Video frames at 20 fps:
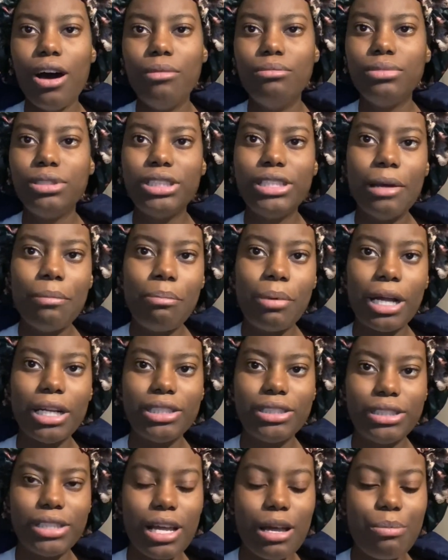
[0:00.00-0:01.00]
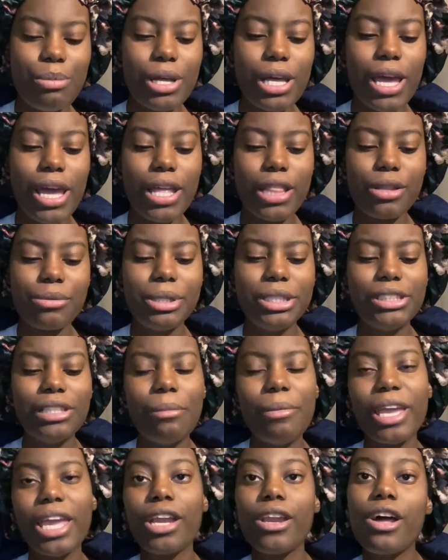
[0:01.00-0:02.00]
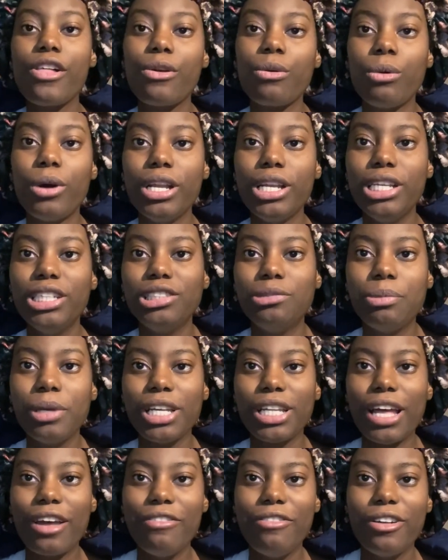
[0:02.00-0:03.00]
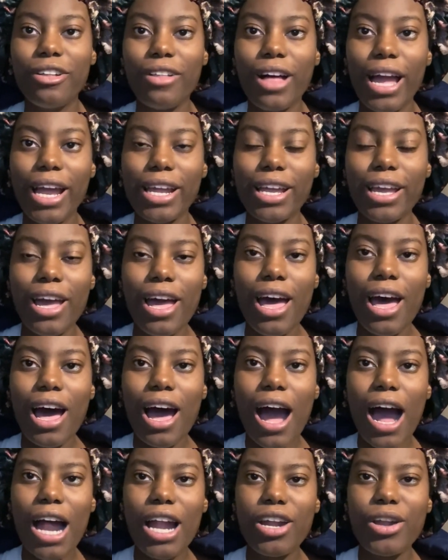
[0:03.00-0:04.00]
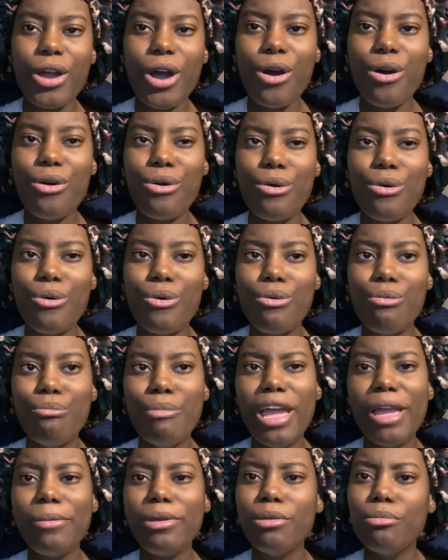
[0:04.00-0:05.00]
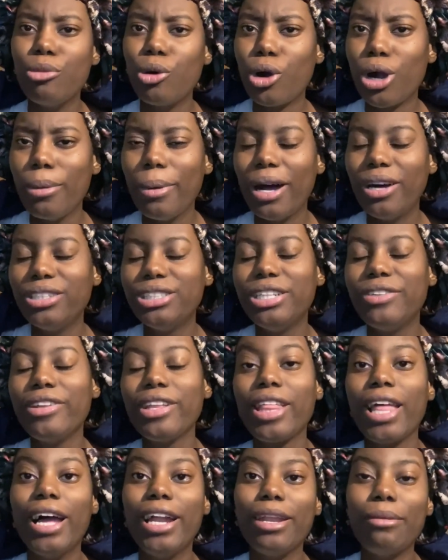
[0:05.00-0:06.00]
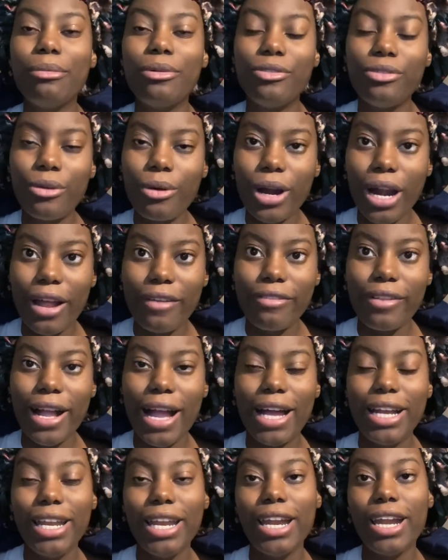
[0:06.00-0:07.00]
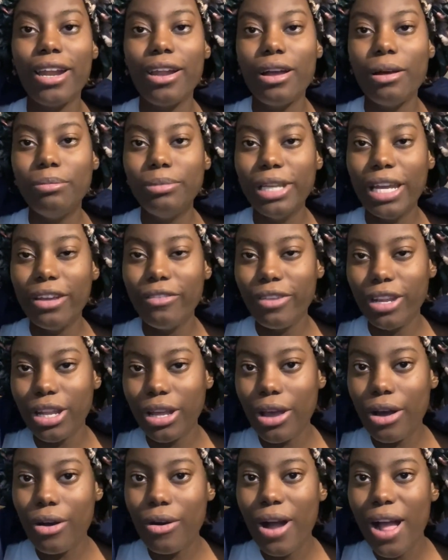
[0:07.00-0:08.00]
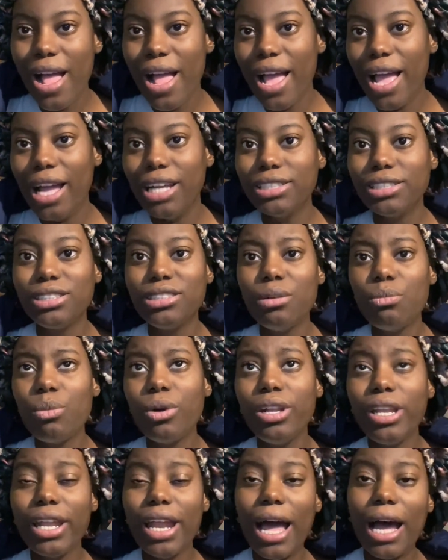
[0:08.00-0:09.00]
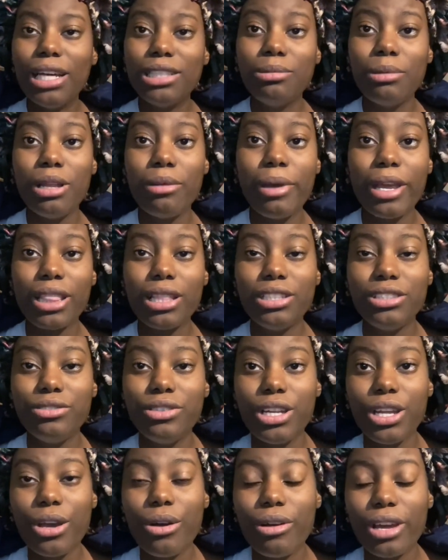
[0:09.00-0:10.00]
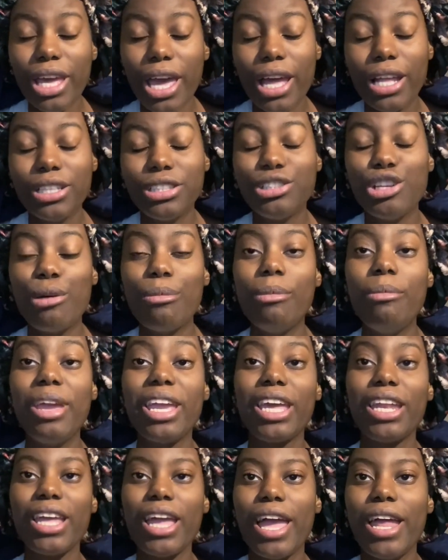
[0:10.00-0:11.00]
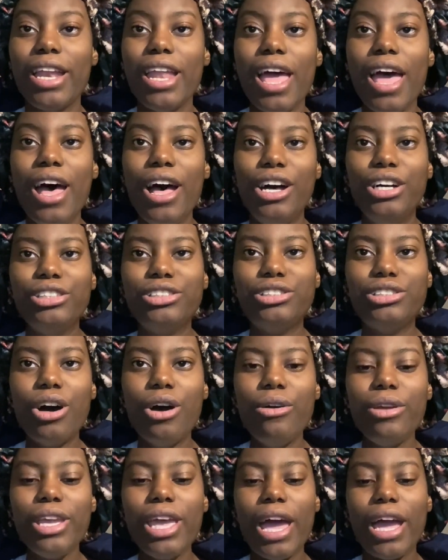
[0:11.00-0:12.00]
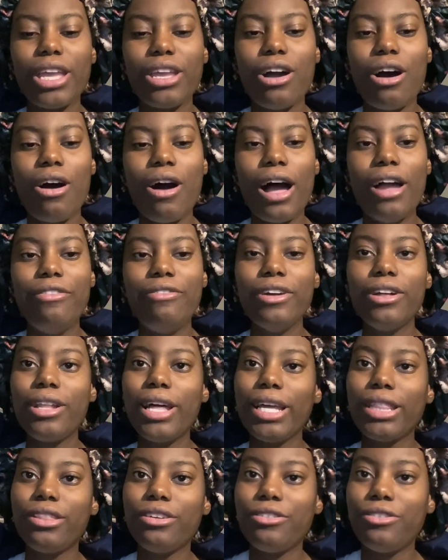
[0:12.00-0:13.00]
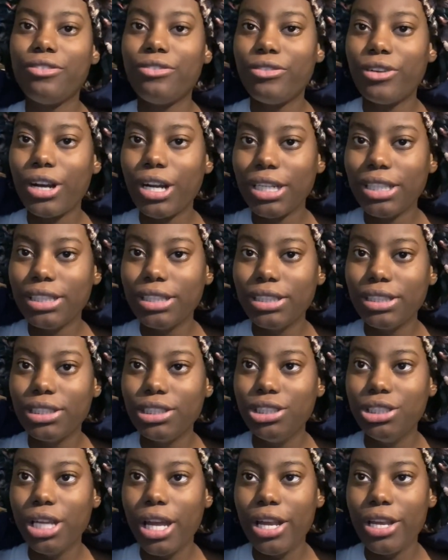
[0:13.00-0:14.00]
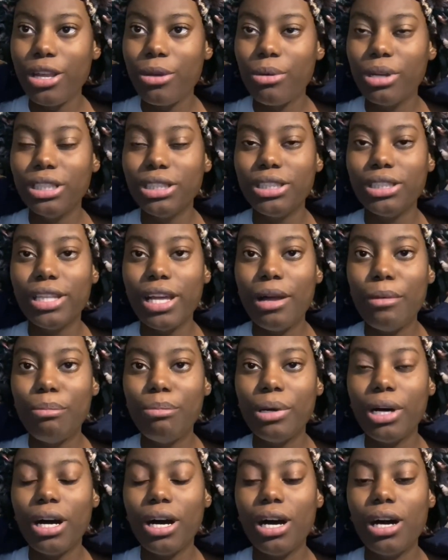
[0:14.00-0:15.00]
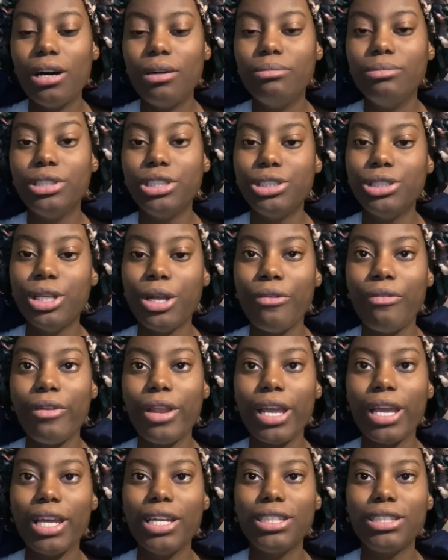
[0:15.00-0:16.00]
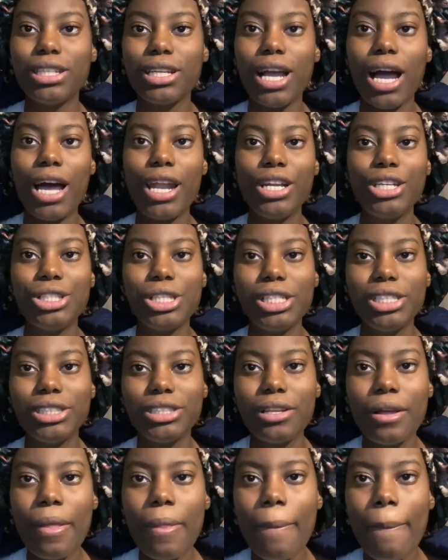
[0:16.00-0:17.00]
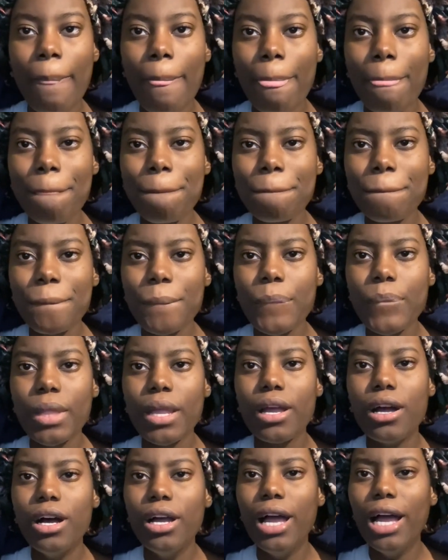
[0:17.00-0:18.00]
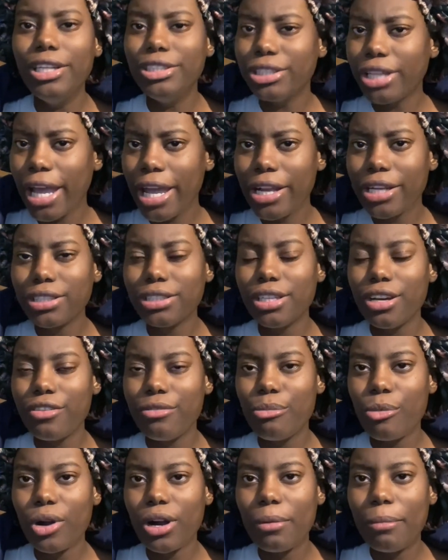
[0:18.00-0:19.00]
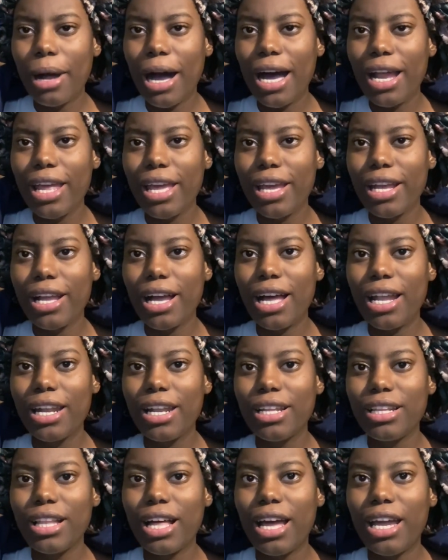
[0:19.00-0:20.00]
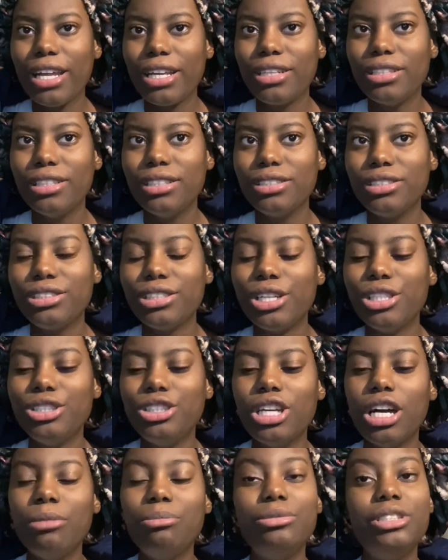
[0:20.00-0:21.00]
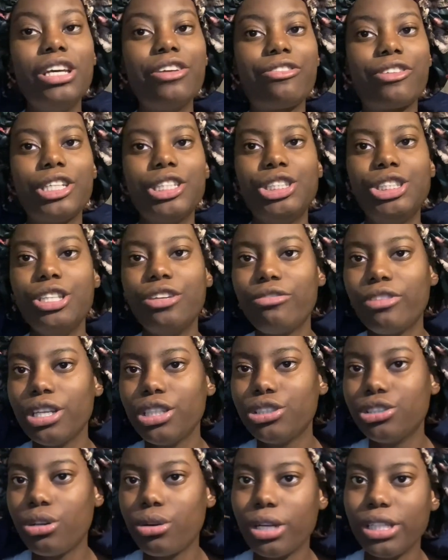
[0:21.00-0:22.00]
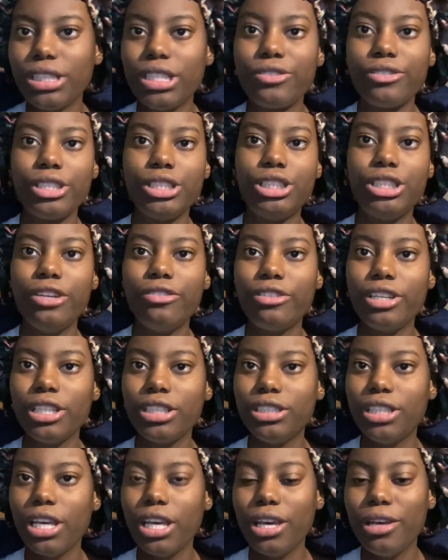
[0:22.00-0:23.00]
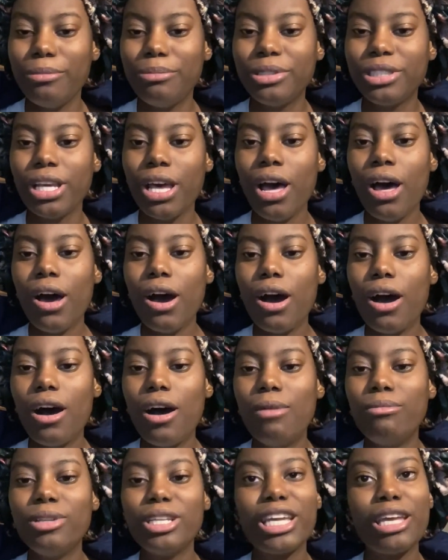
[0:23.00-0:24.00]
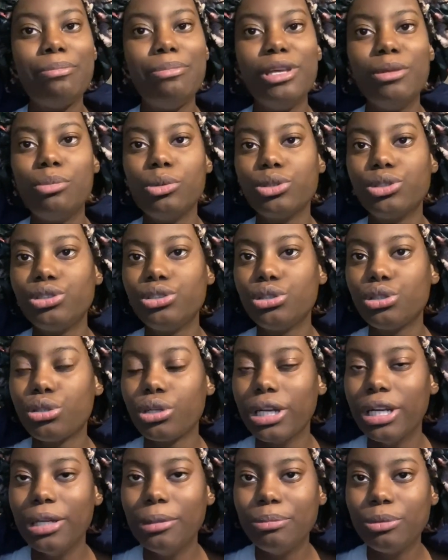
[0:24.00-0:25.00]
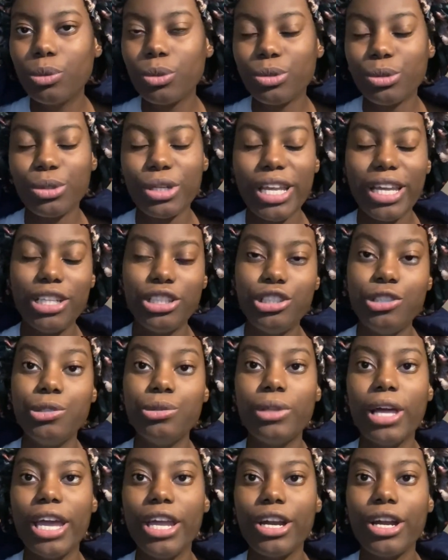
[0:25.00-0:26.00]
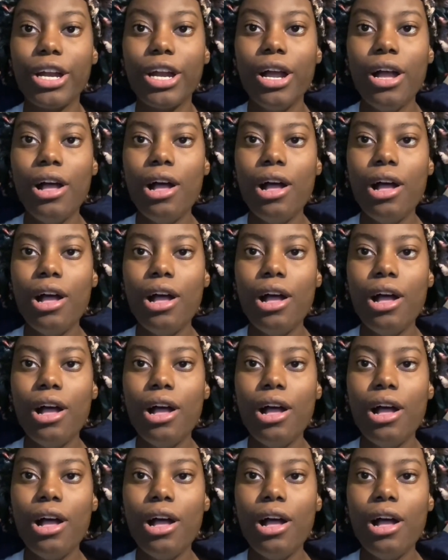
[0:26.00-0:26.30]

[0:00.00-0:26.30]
step by step. And the reason I'm making another one is because I feel like I know maybe more about shifting than I did before, and I feel like I needed an update video. And someone did ask me to make this video again, so I'm gonna make it again. So yeah, y'all, I feel like the first genuine step to shifting is to kind of just educate yourself more about it, kind of like search up different shifting stories, different shifting tips, look at people's scripts, which we'll get into later,